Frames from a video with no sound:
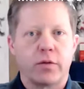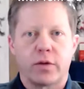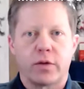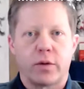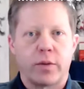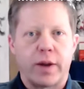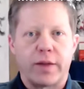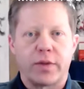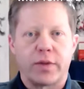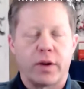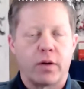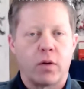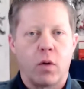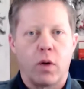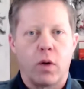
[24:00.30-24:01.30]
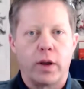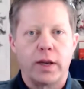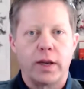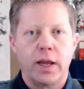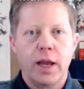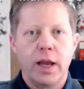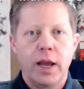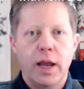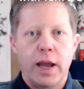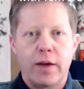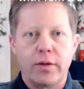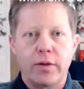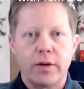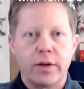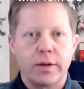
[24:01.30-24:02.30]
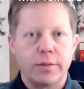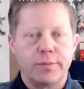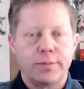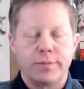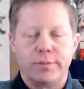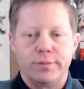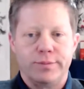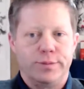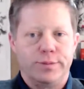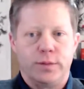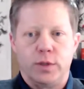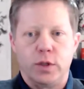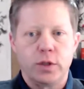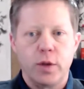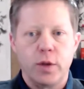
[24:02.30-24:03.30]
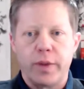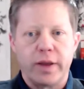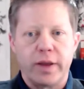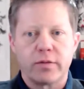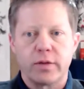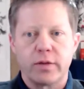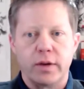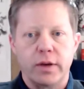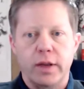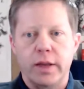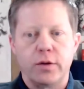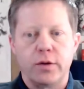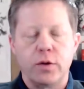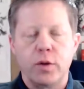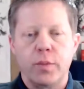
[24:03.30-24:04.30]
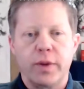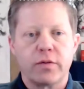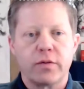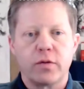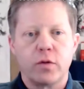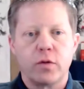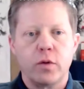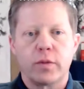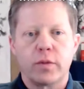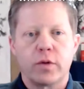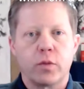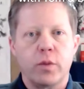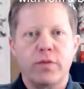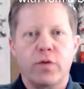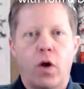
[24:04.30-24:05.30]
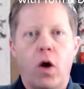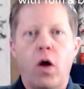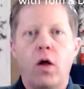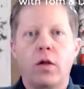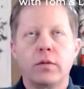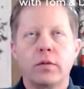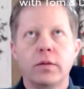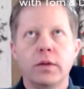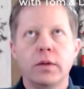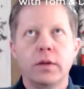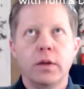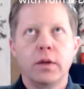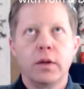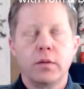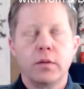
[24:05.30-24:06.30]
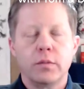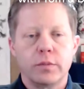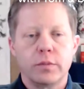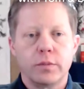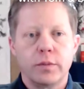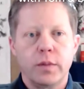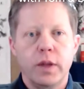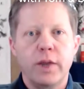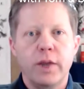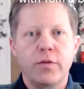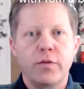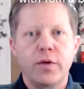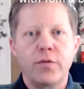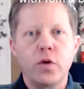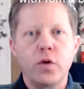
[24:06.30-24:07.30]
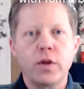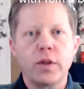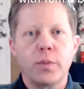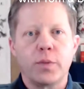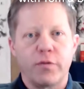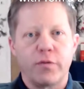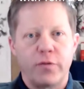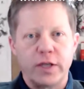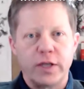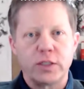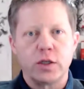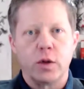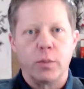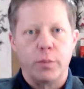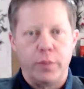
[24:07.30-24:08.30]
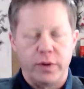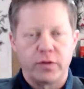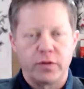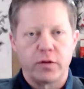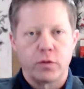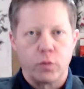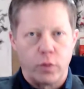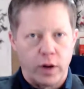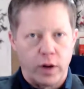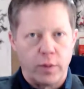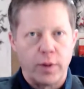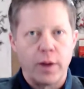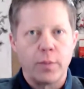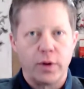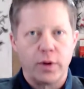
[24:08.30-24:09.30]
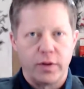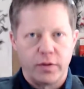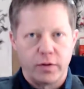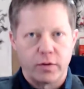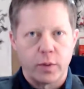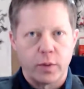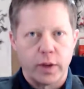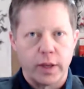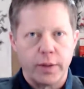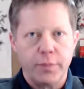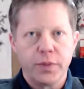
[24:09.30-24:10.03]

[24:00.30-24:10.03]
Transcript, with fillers: that are out there on how to look your best yeah. and do your best in Zoom because we've all if, if you're in the professional business realm, I'll put it this way.